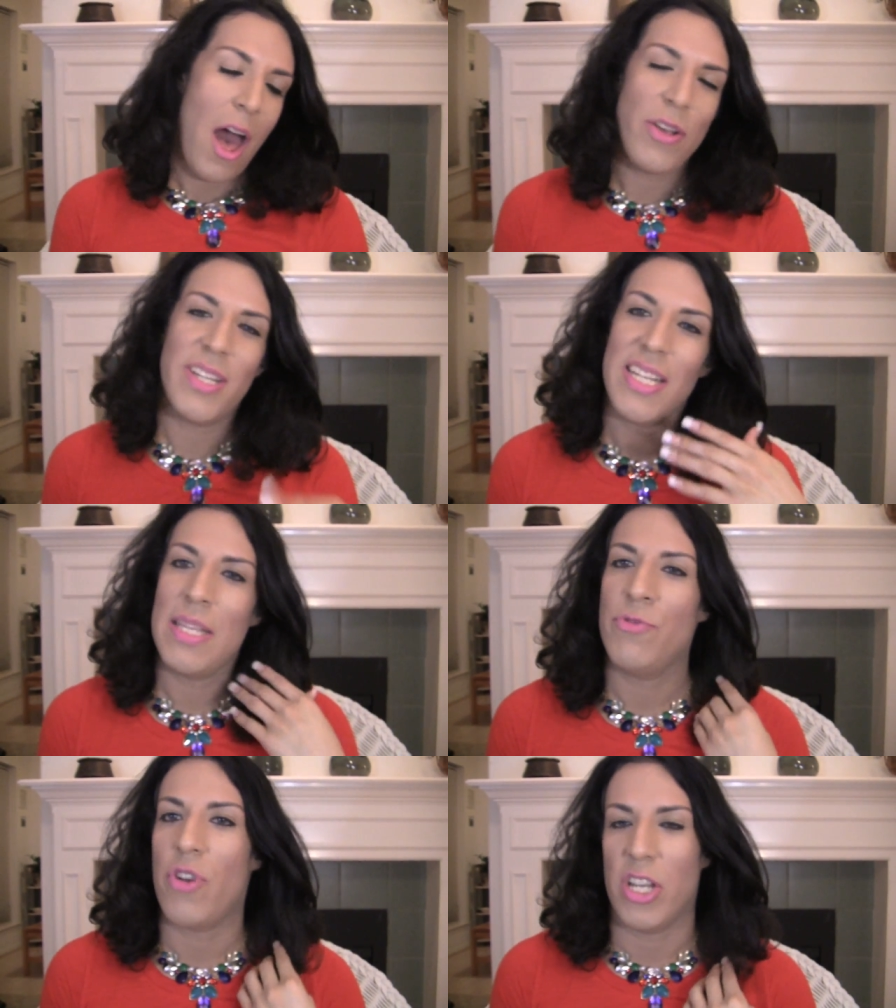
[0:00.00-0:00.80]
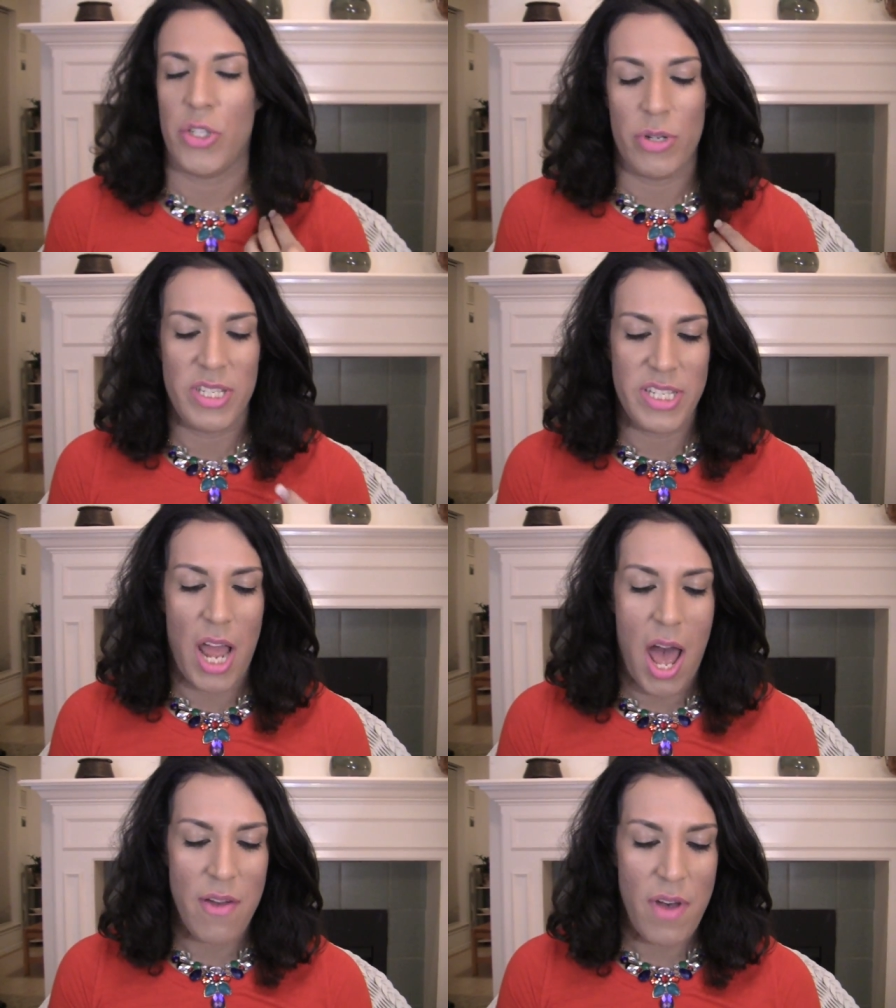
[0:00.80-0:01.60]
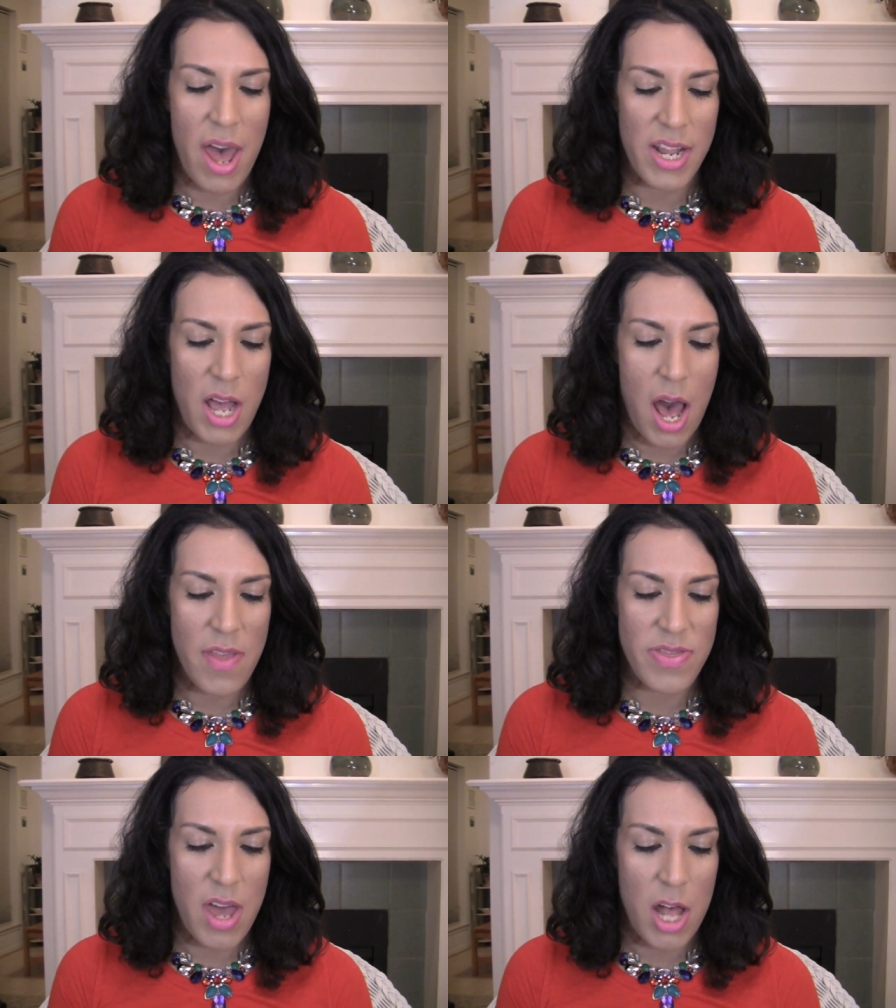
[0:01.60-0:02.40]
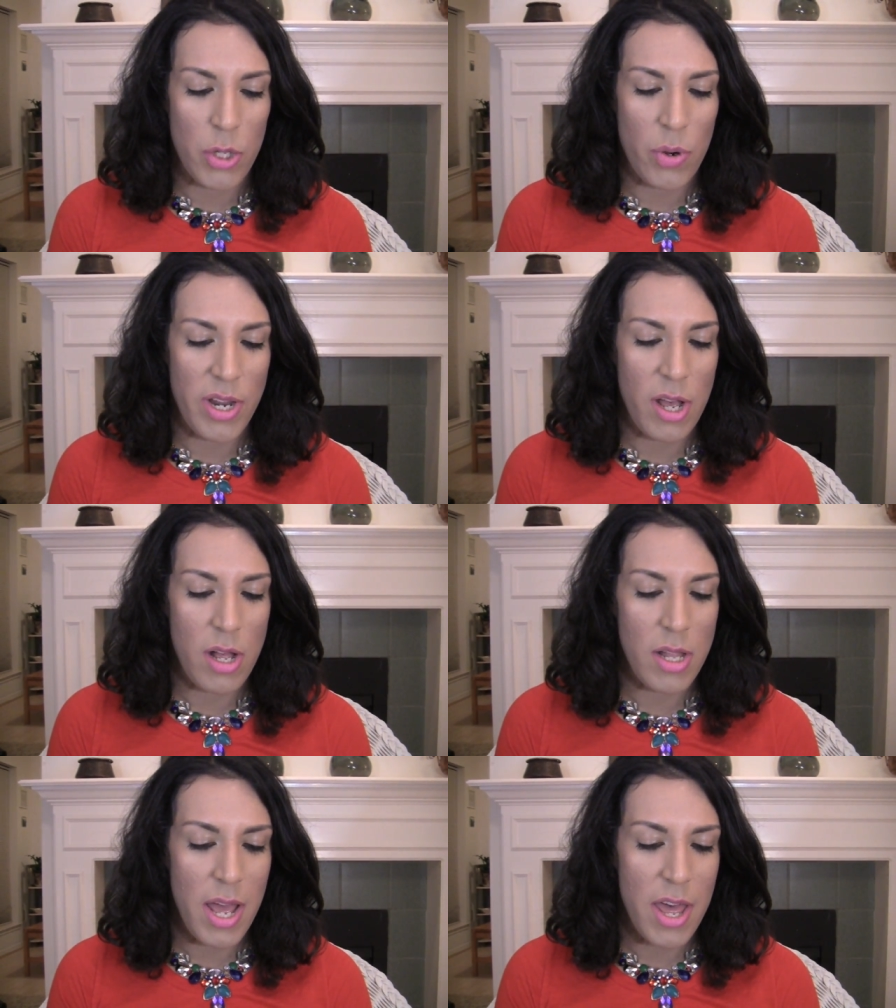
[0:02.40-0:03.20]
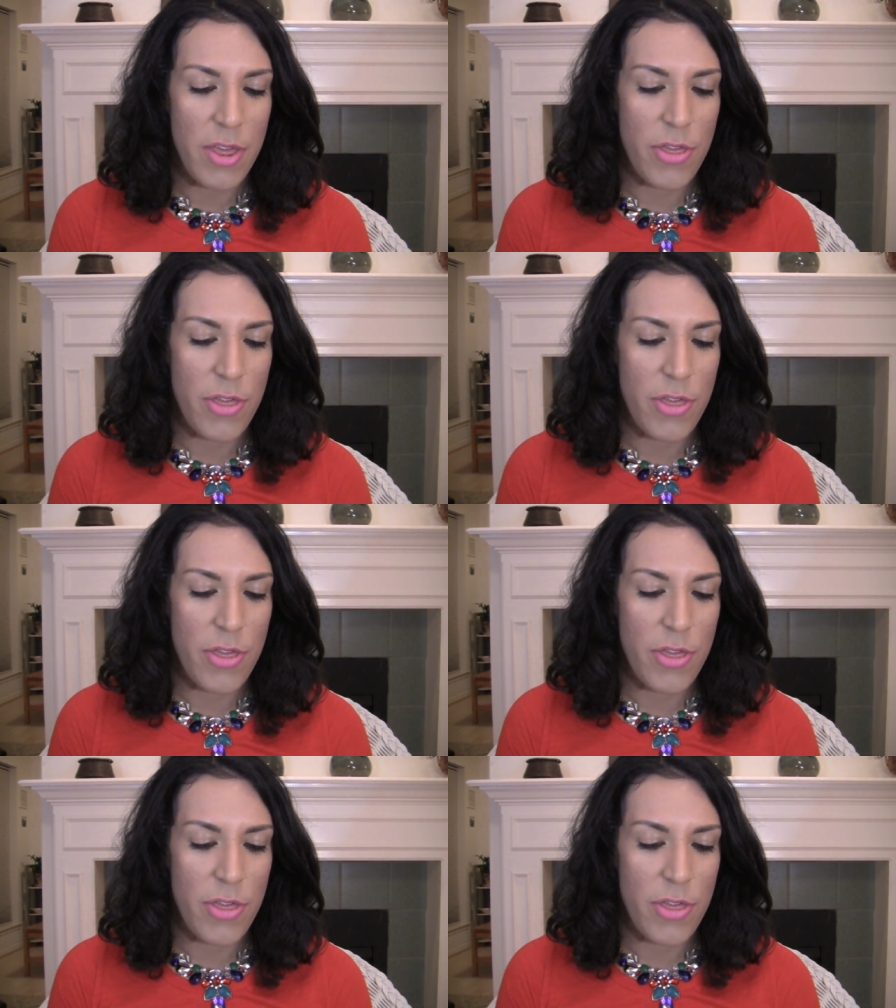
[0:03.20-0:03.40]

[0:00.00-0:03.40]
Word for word: I also got some drugstore stuff. I got the L'Oreal